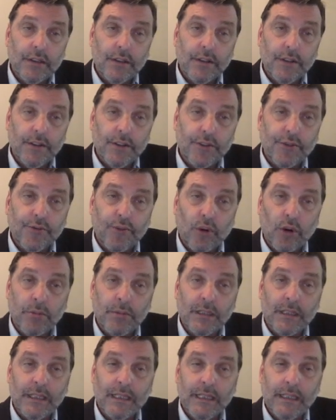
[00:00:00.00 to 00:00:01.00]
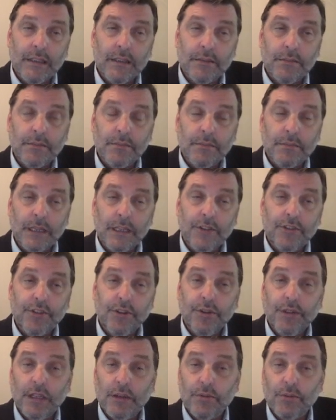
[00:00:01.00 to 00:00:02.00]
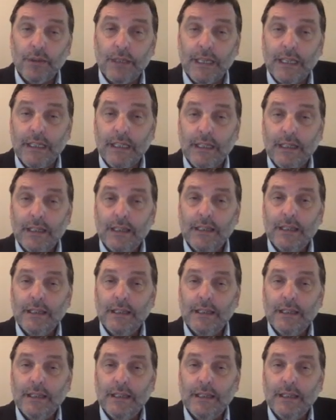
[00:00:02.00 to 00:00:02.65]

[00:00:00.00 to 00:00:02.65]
this formula, n minus 2 times 180,